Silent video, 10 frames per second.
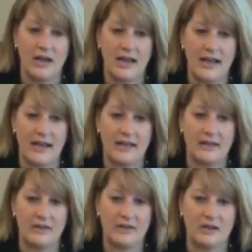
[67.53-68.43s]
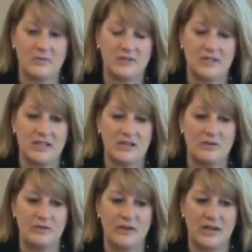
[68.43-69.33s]
and see
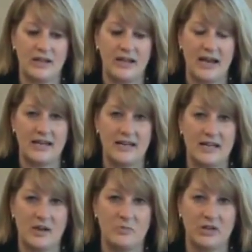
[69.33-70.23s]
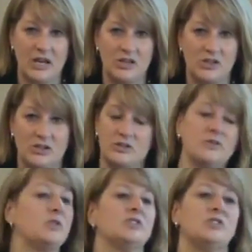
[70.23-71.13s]
if it had any implications
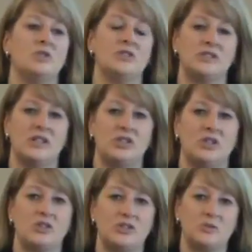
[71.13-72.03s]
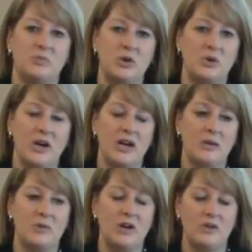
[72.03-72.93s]
for students that took this program